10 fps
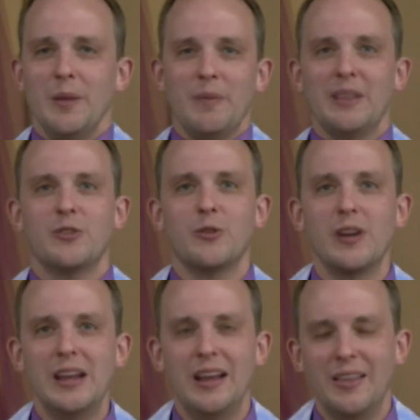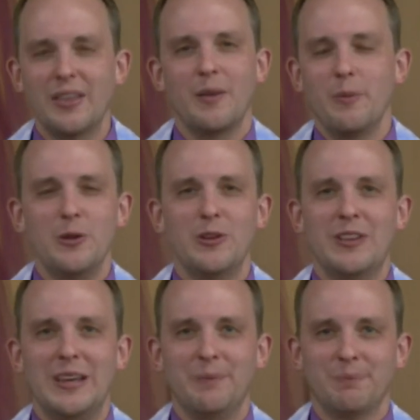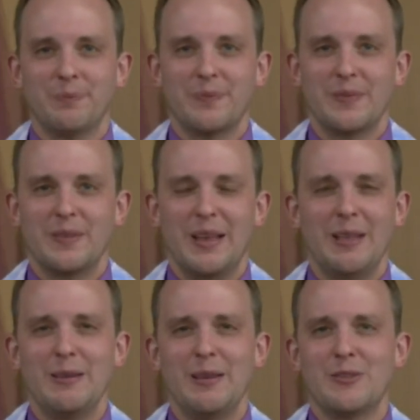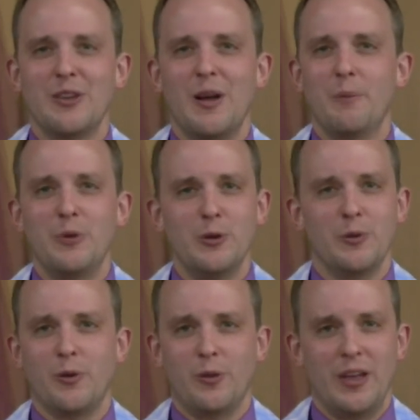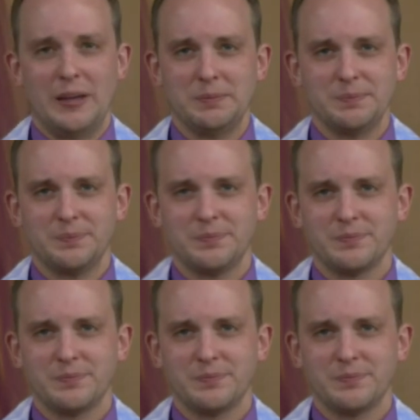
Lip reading: doing ministry in the community. And it's a beautiful thing.